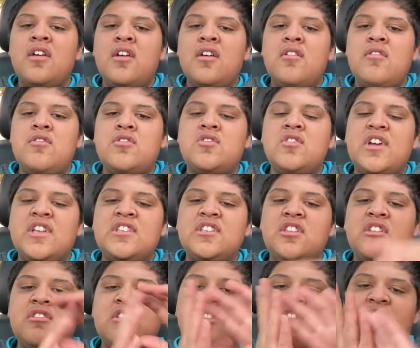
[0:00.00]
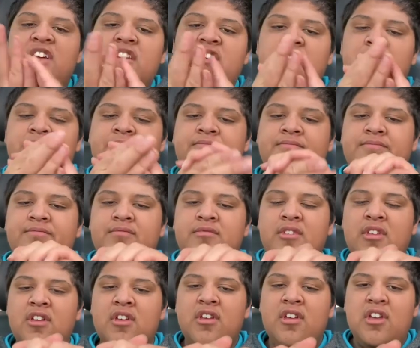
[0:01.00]
which we'll get to Lola later.
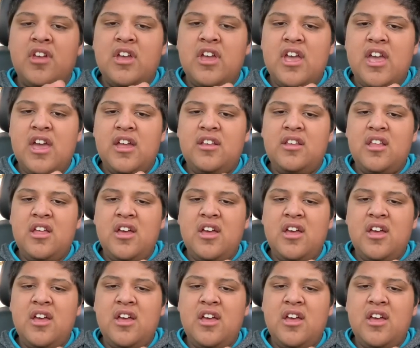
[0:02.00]
And